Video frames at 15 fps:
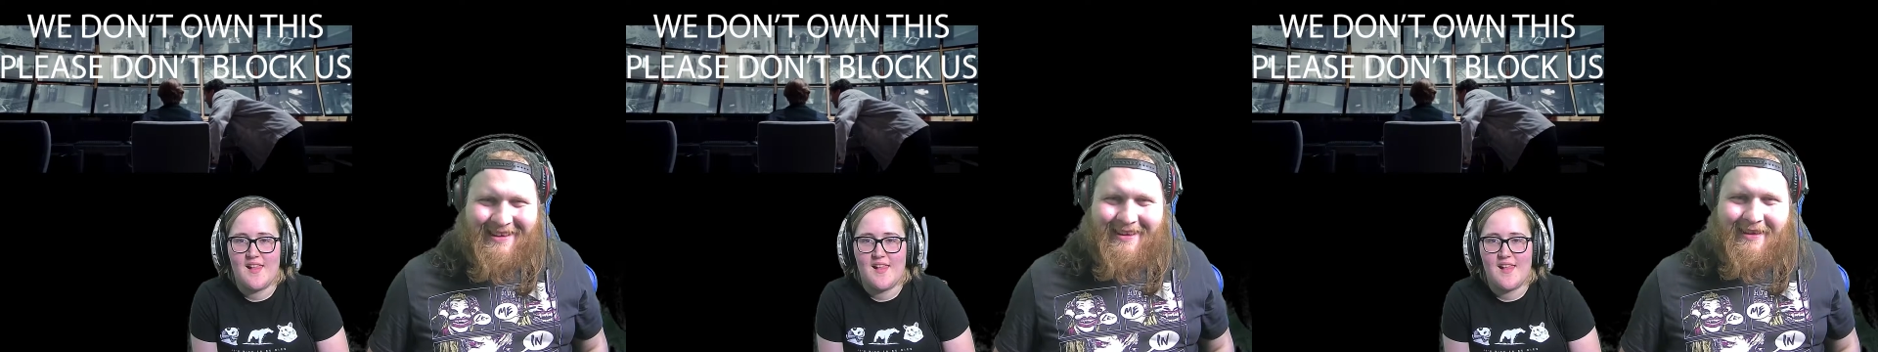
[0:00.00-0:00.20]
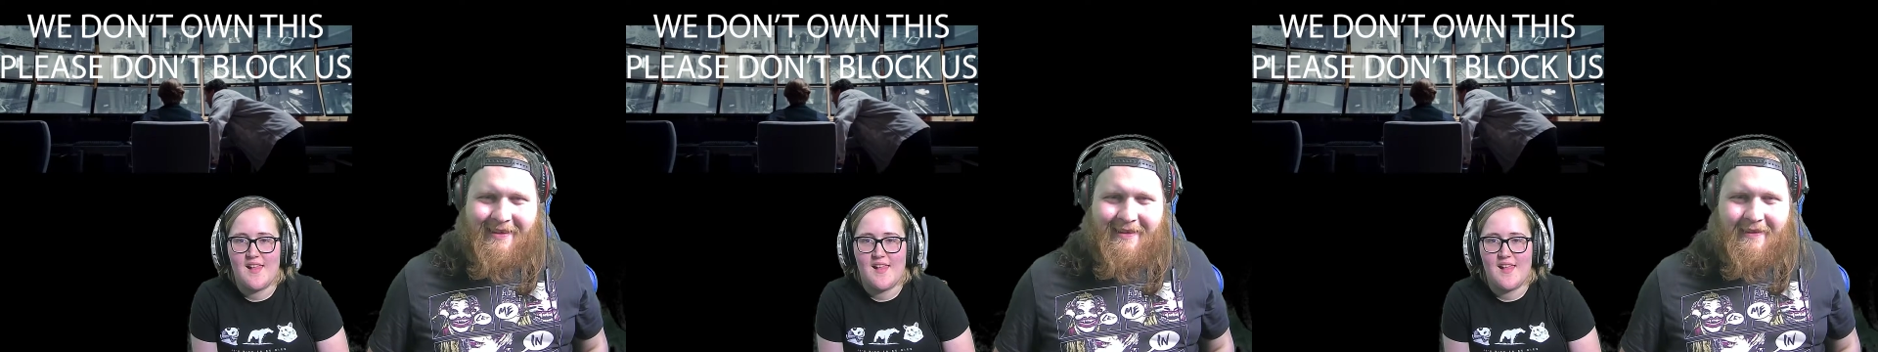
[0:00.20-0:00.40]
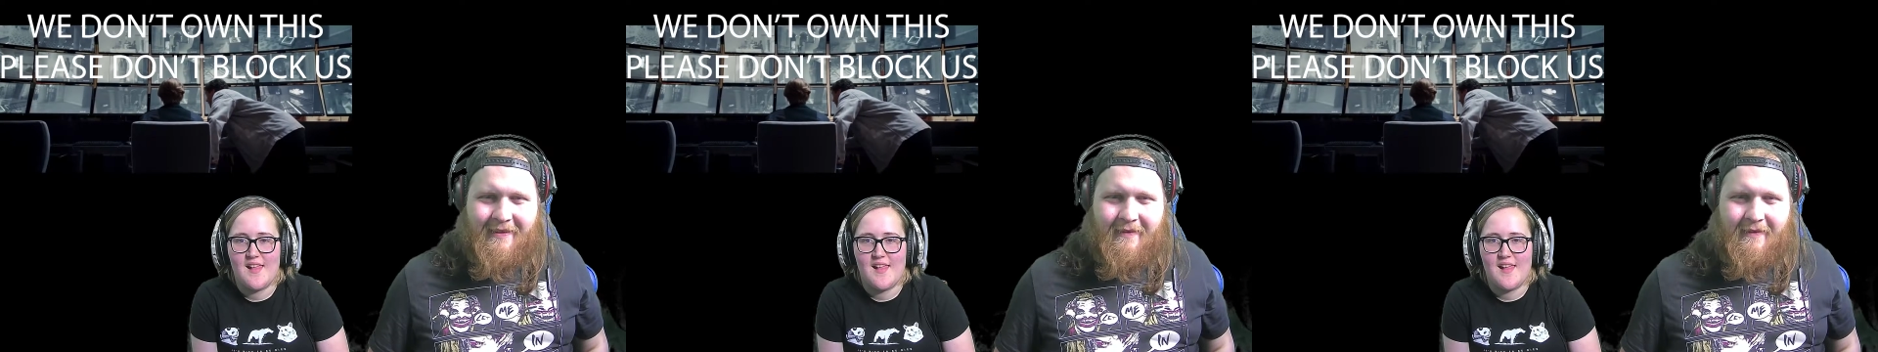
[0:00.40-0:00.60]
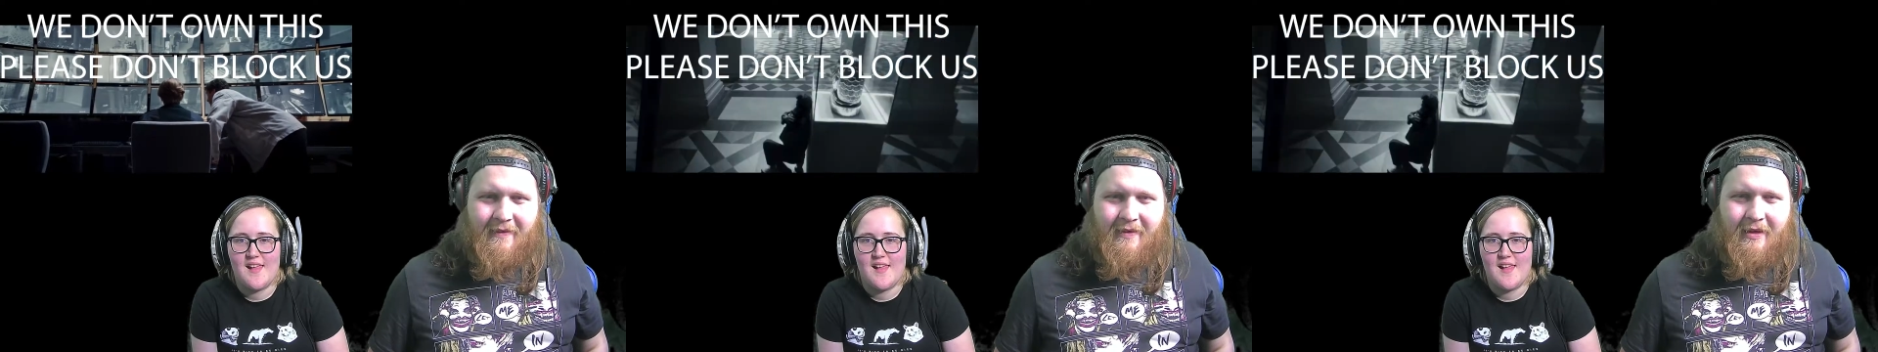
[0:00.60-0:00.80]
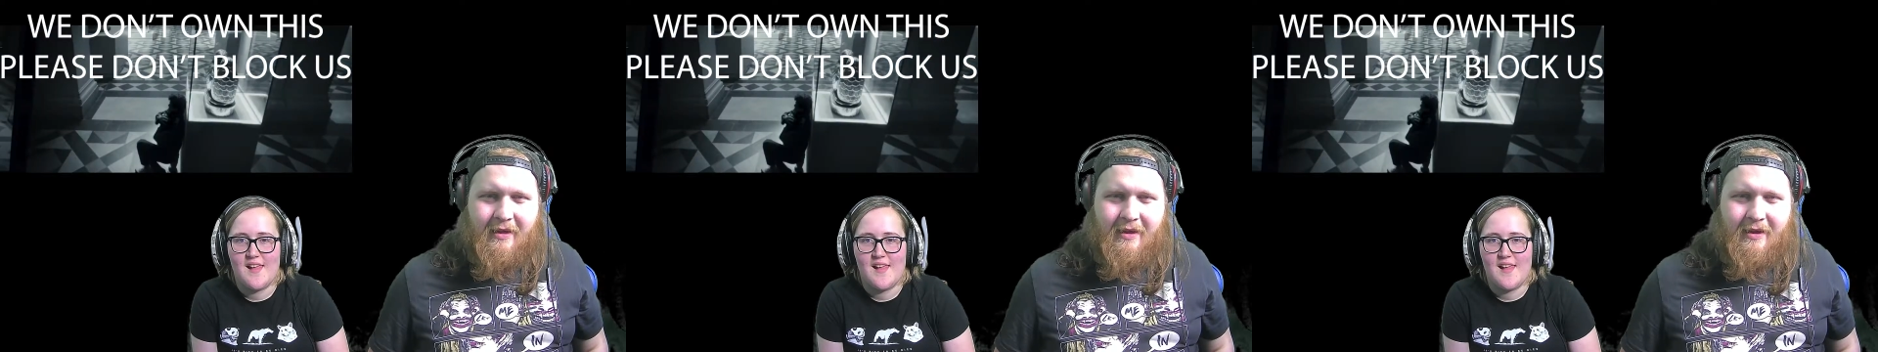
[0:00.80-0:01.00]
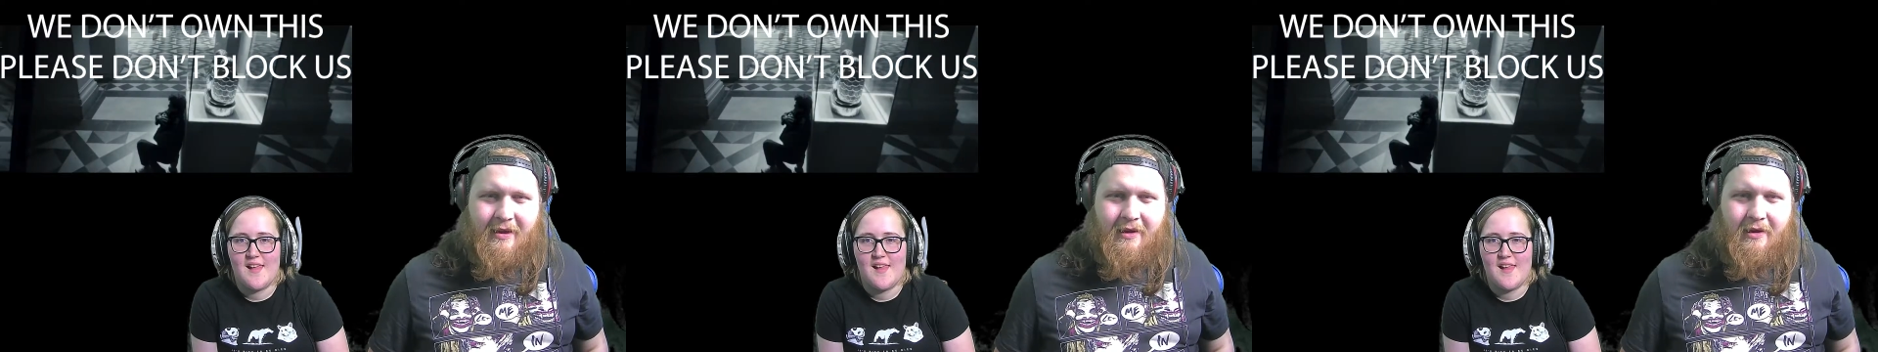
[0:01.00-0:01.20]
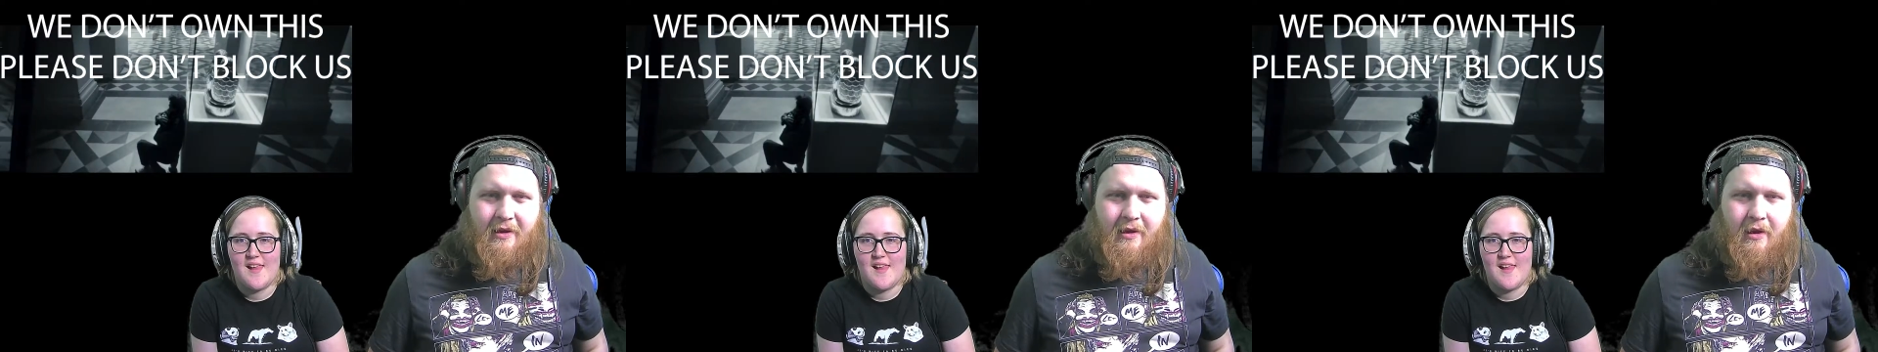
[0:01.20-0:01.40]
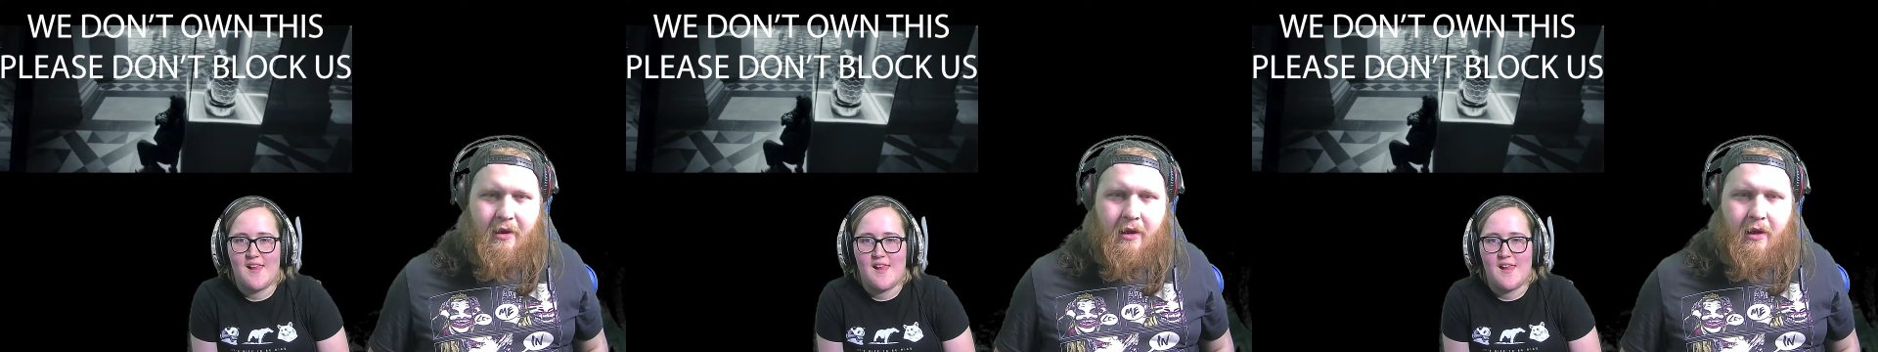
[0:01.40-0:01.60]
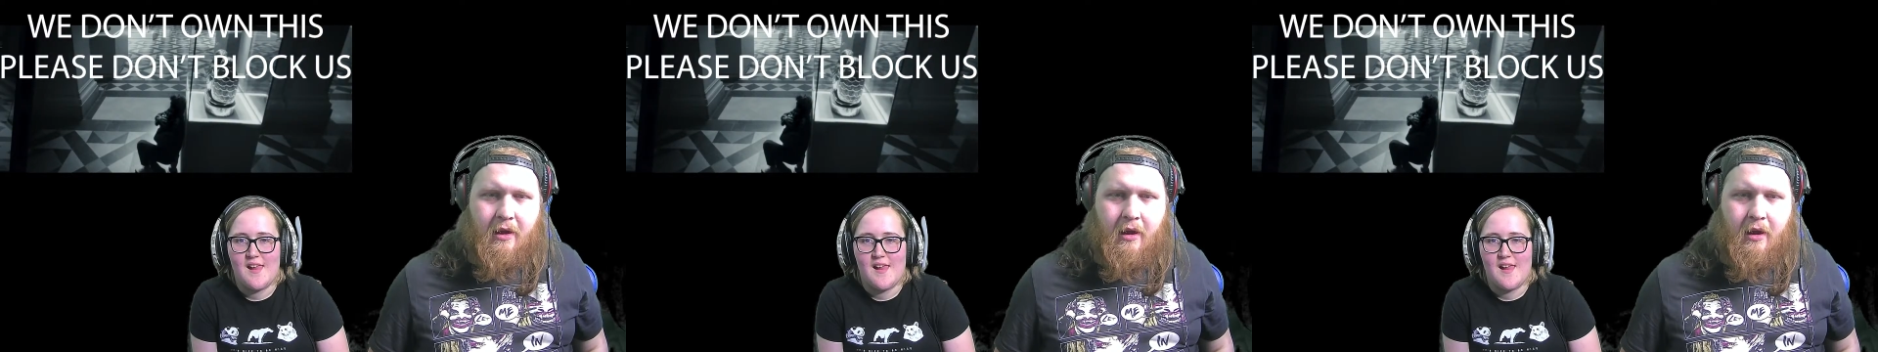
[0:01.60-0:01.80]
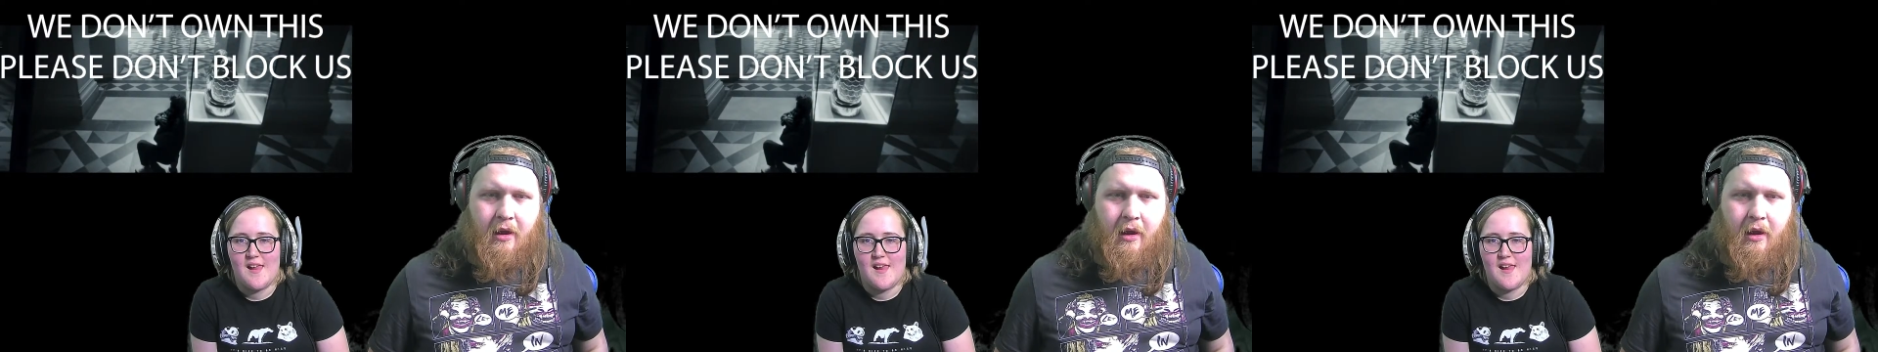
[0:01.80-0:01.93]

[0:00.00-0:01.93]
(no one is talking)